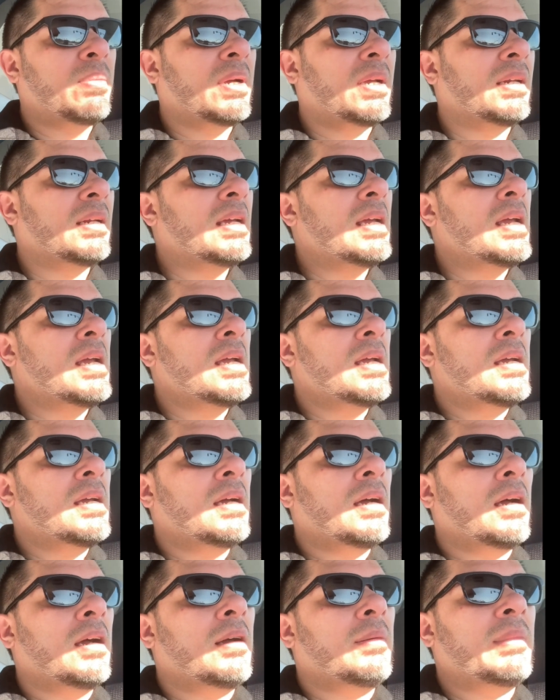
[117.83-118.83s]
But
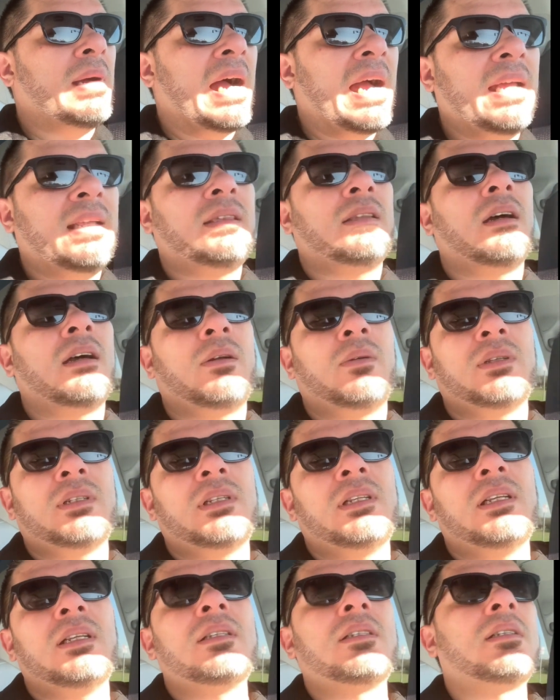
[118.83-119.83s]
um, I thought it was
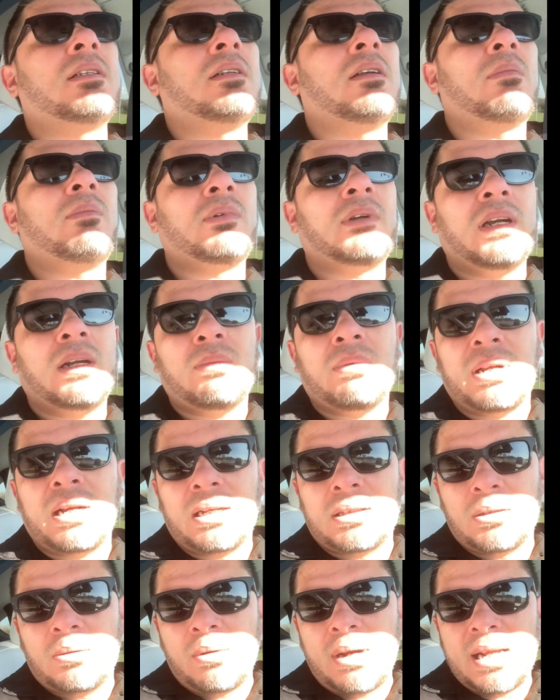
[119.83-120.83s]
an instant upgrade when I
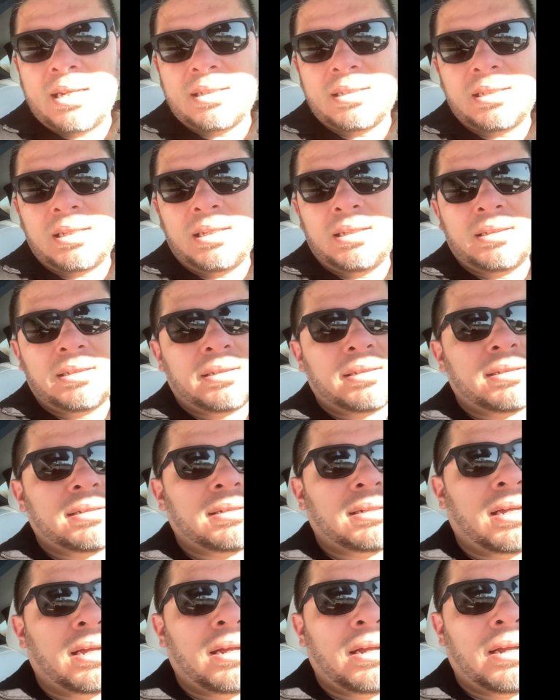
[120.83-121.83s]
got the white seats.
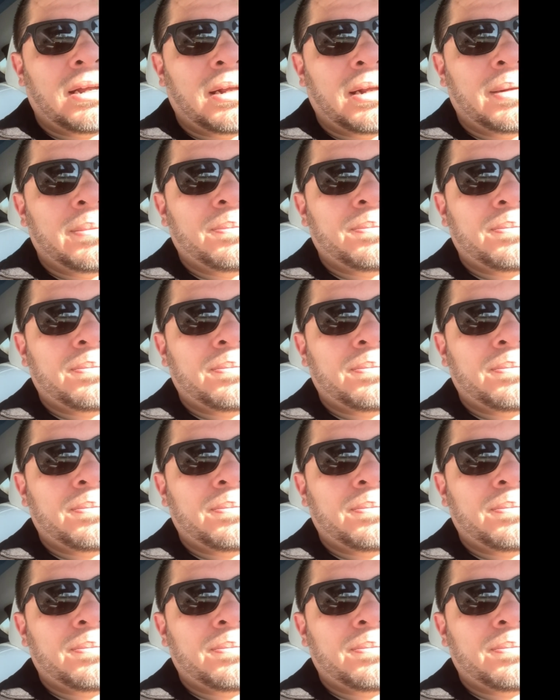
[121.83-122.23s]
Uh,